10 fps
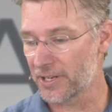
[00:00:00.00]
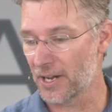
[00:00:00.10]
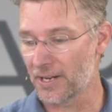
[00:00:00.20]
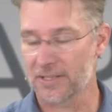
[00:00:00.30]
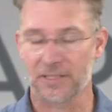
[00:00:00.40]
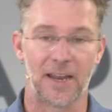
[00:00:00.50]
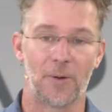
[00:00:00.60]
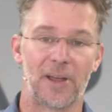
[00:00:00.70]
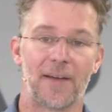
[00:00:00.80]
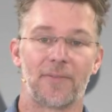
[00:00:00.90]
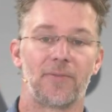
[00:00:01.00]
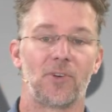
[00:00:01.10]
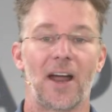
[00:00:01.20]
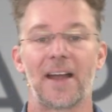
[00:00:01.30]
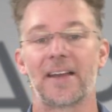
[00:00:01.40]
guns, now we have a
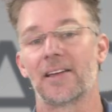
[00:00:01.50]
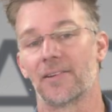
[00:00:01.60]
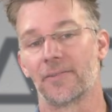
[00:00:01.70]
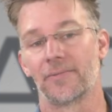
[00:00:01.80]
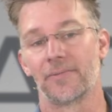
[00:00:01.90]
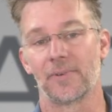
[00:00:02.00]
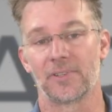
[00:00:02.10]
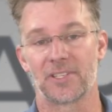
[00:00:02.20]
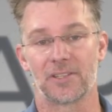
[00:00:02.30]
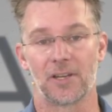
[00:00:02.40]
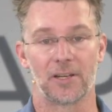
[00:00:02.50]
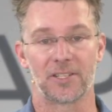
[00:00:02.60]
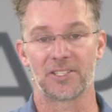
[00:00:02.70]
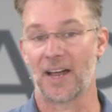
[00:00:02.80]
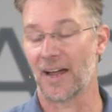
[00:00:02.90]
variety of
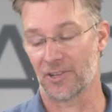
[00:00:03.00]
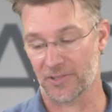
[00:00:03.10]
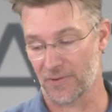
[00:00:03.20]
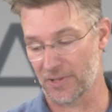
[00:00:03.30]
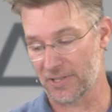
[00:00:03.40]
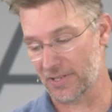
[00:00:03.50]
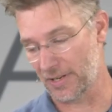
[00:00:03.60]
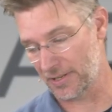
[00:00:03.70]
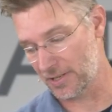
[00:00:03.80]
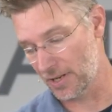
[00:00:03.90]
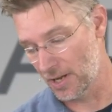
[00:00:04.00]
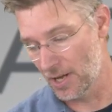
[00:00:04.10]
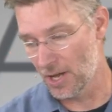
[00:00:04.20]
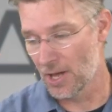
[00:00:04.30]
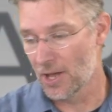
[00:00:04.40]
styles for these things.
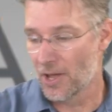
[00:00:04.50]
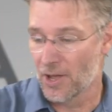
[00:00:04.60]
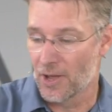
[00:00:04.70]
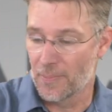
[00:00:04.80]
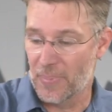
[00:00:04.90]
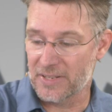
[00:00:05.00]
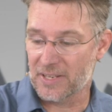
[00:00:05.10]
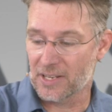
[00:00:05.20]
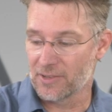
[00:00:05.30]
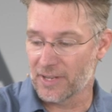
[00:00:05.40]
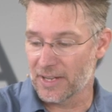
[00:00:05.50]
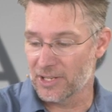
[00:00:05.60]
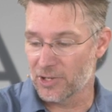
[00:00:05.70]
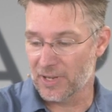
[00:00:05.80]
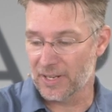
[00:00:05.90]
Basically,
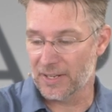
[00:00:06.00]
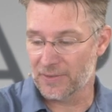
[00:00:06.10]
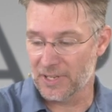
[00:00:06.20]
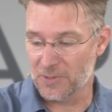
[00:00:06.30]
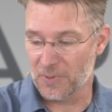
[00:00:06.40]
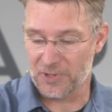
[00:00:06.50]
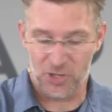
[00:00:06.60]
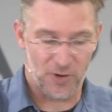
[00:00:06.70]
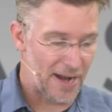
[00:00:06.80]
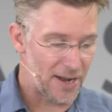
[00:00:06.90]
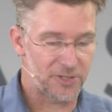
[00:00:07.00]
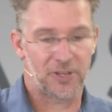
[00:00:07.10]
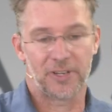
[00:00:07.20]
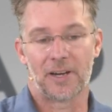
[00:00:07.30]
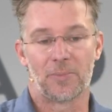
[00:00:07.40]
you can get these with the shrouds, you
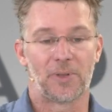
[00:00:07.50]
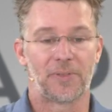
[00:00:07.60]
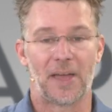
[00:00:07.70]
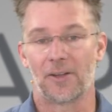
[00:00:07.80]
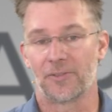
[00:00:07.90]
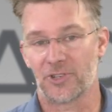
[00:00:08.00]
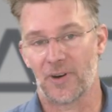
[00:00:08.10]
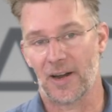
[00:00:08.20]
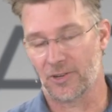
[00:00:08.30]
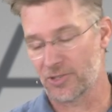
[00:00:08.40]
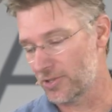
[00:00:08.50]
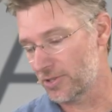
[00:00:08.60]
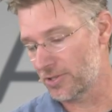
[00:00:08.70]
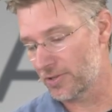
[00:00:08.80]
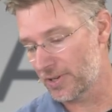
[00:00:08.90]
can get them without the shrouds.
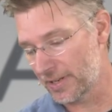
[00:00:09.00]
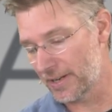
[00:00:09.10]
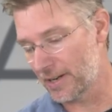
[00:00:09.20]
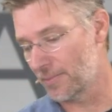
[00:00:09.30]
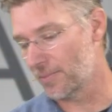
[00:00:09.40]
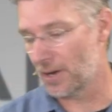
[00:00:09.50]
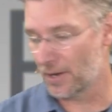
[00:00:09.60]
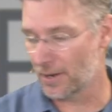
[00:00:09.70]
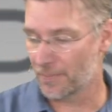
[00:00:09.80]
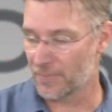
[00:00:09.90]
You can get them